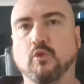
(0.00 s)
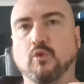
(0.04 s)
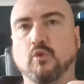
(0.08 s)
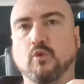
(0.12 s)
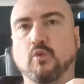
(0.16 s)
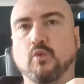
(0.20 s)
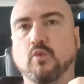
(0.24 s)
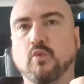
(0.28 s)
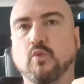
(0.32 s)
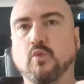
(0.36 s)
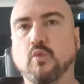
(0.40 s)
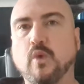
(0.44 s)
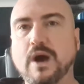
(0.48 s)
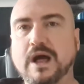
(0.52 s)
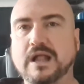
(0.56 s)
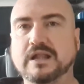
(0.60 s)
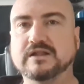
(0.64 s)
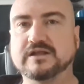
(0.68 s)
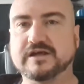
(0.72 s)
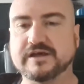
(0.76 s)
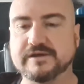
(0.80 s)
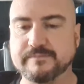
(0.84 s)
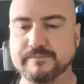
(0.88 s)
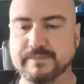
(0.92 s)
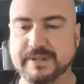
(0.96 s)

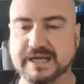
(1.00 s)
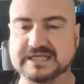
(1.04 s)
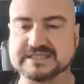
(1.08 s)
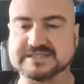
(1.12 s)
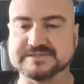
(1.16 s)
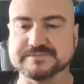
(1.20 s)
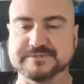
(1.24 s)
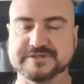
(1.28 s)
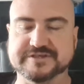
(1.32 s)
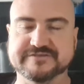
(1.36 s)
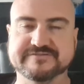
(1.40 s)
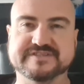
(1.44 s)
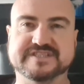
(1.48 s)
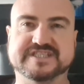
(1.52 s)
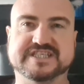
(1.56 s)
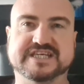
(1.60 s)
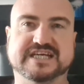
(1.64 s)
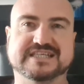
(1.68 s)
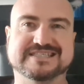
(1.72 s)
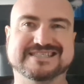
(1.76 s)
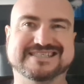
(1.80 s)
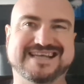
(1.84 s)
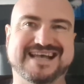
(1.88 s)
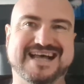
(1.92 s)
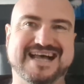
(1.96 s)
Welcome back to Movie
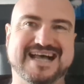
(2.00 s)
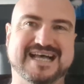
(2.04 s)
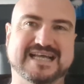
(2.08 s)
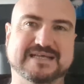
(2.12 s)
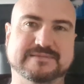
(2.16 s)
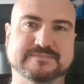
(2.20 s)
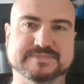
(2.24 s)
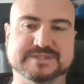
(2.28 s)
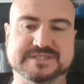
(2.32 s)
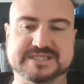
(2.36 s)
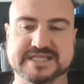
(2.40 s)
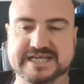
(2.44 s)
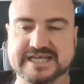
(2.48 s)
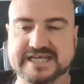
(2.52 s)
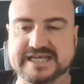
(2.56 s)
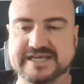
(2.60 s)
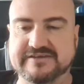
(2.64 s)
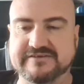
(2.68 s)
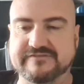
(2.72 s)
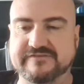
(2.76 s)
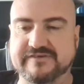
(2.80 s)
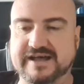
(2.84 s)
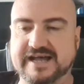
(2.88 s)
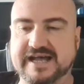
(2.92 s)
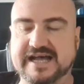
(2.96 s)
Chats. I'm
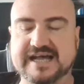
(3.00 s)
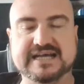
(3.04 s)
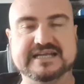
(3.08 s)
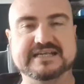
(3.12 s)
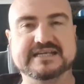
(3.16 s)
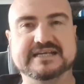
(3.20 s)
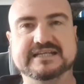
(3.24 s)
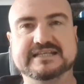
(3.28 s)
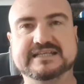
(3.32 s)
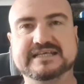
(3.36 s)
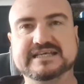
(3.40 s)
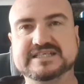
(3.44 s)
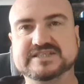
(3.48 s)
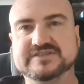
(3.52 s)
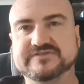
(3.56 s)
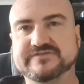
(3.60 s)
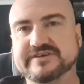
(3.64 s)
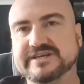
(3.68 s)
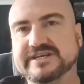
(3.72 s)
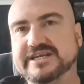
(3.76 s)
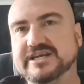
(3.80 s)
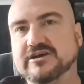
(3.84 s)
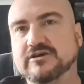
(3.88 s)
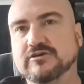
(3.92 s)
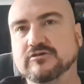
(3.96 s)
Steve, and this
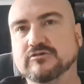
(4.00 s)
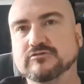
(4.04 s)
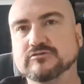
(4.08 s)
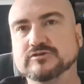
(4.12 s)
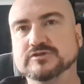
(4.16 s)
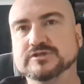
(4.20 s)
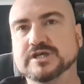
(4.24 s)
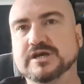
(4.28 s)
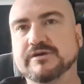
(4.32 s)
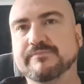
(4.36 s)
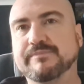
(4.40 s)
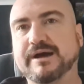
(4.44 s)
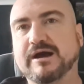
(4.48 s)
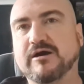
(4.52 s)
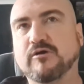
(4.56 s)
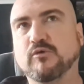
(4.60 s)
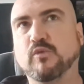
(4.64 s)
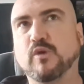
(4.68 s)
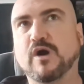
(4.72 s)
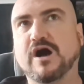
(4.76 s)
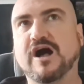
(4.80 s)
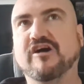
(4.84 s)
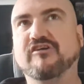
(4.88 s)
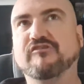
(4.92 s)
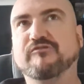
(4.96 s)
video's about
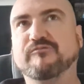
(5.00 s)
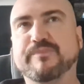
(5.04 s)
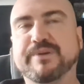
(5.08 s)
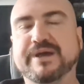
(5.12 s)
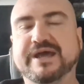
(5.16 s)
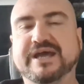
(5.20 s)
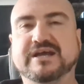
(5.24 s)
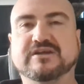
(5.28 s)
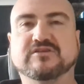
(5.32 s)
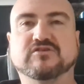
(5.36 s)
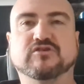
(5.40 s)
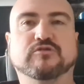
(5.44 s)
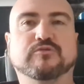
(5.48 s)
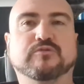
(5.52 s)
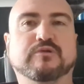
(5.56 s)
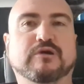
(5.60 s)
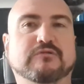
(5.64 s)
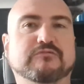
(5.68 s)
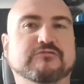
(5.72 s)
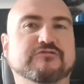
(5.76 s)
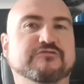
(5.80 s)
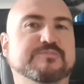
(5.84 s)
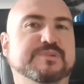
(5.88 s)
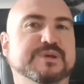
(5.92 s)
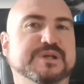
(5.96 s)
what I've picked up
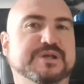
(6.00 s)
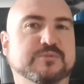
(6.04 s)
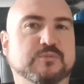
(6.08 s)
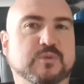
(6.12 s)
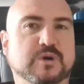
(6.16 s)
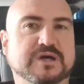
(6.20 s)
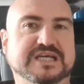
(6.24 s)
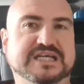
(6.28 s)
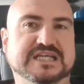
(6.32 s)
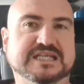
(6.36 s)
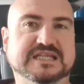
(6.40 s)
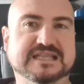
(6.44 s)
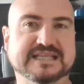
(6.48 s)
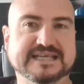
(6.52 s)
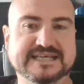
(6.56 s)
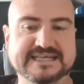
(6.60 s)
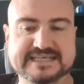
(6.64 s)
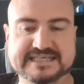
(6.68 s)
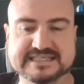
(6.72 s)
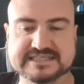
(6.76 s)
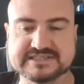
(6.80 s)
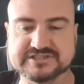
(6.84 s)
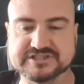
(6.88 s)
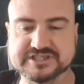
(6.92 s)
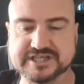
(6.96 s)
while we've been away in
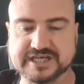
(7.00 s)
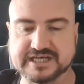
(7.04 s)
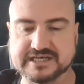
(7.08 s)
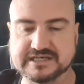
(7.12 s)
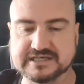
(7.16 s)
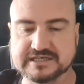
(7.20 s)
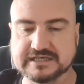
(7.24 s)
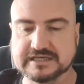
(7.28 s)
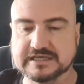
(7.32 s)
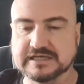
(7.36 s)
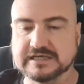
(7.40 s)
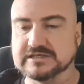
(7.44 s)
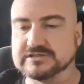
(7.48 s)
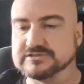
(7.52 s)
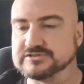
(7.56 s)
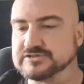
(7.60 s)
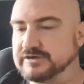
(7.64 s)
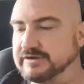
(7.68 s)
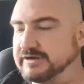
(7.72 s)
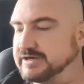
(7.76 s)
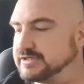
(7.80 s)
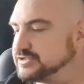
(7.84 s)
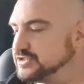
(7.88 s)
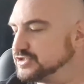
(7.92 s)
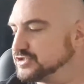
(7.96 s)
Lincolnshire.
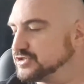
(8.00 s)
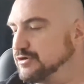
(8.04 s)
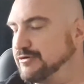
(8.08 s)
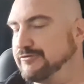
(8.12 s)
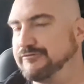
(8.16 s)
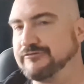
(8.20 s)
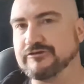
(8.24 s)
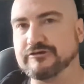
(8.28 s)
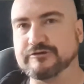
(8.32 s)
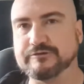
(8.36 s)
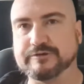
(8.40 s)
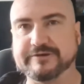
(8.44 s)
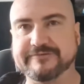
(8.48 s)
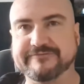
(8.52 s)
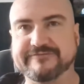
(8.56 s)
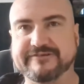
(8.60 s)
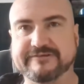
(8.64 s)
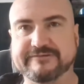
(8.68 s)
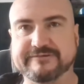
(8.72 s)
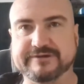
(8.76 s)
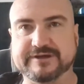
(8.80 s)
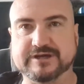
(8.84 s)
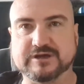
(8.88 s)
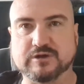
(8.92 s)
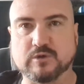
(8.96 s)
So I'll just go through it
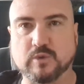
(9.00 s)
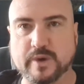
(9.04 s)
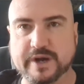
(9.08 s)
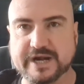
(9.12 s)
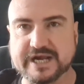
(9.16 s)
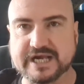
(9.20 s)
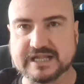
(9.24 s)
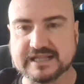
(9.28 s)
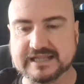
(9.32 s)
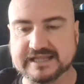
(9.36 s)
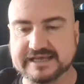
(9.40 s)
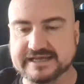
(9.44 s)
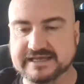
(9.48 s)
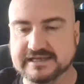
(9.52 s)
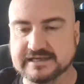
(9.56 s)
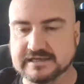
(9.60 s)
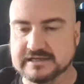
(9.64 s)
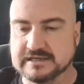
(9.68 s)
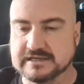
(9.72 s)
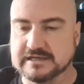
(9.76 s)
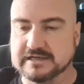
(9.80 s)
very quickly.